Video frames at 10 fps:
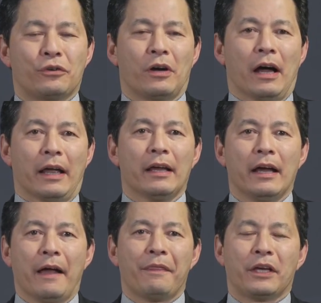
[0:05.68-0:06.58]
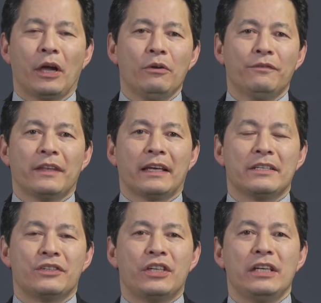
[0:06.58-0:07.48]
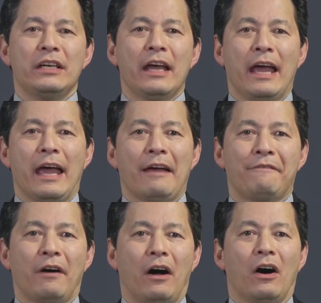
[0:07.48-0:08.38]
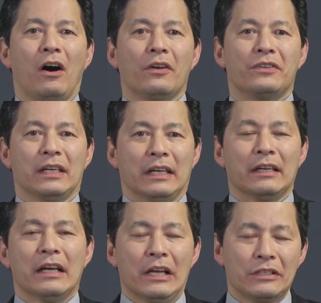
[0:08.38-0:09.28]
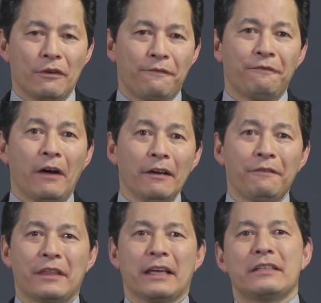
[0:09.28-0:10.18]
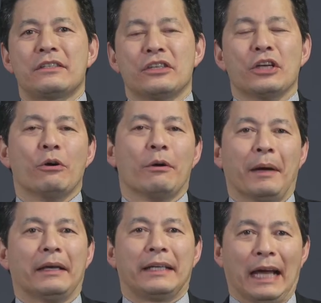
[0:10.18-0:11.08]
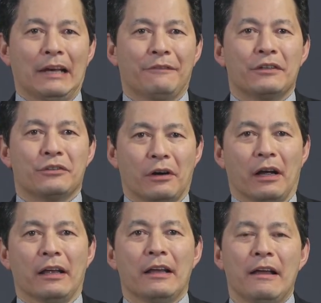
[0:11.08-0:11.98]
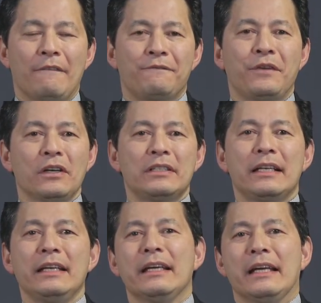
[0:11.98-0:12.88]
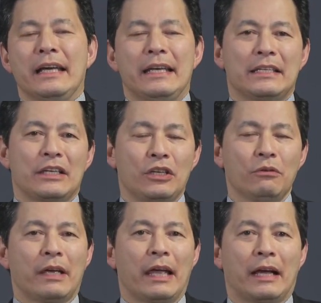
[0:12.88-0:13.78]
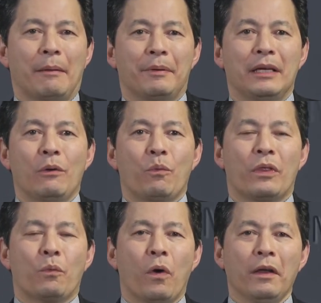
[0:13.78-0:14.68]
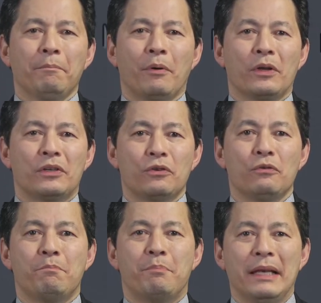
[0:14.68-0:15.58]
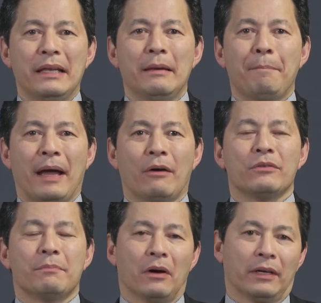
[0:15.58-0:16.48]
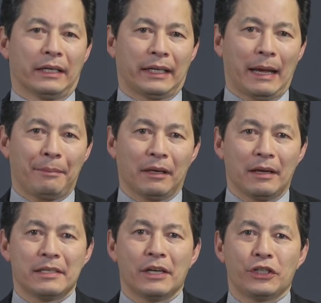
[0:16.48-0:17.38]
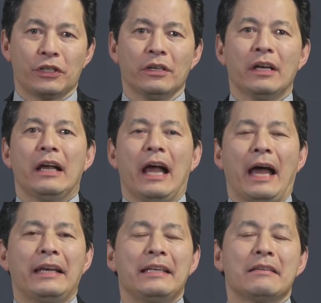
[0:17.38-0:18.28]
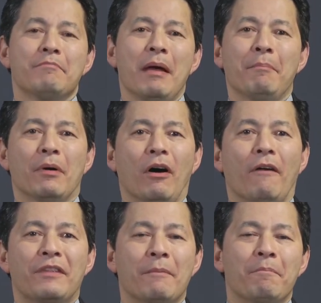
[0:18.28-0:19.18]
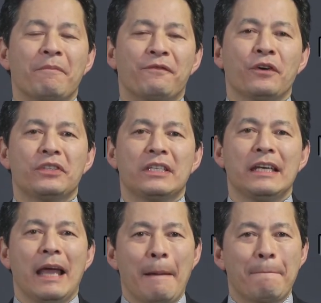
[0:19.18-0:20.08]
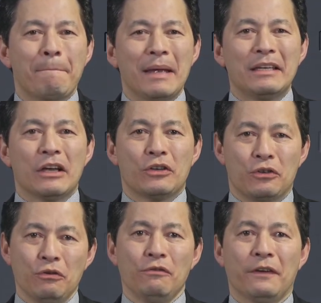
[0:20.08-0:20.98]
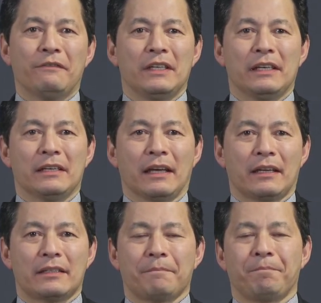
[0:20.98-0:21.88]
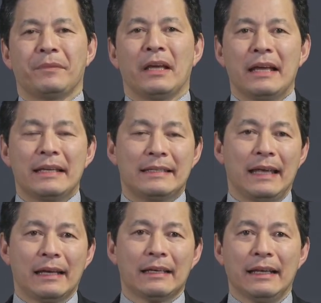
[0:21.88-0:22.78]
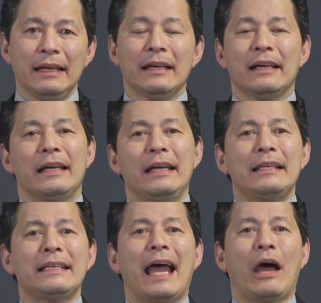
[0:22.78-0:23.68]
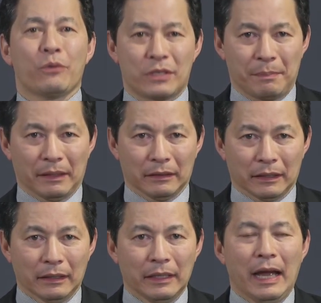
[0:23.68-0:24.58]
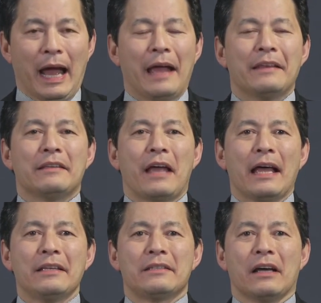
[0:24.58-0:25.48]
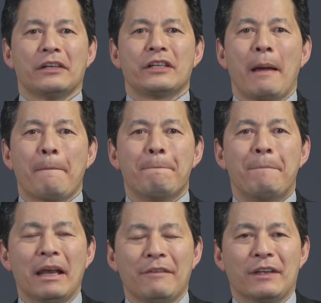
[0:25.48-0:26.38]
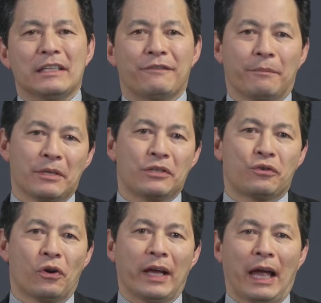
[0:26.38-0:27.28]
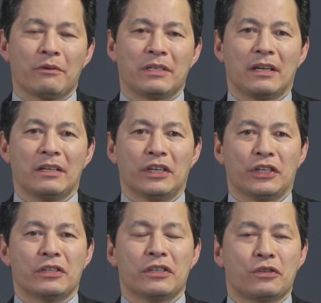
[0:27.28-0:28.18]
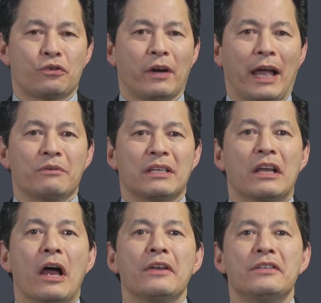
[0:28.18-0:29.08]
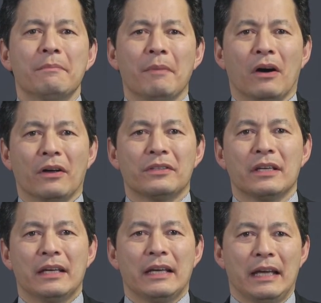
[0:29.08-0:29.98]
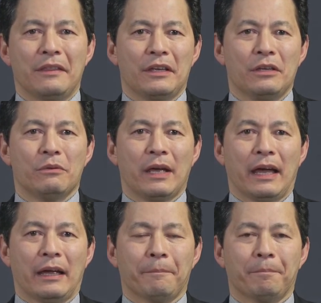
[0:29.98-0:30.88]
Try, and the code for that is GFRD. So five things to know about Galliford Try. Firstly, it is a UK company with a £1.2 billion market capitalisation, and it is a member of the FTSE Mid 250 Index. Secondly, it is a house builder, and as such, benefits from the strong housing conditions, the strong housing demand in the UK.